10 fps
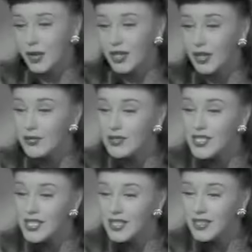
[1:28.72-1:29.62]
the way it goes,
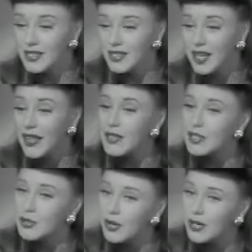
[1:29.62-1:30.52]
isn't it? And the
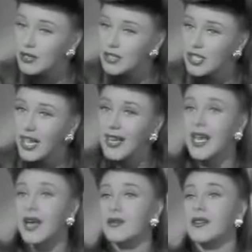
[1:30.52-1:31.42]
squirrel shall lie
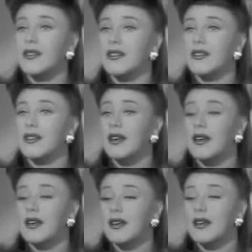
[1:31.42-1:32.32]
down with the
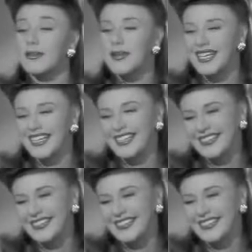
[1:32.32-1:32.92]
mink.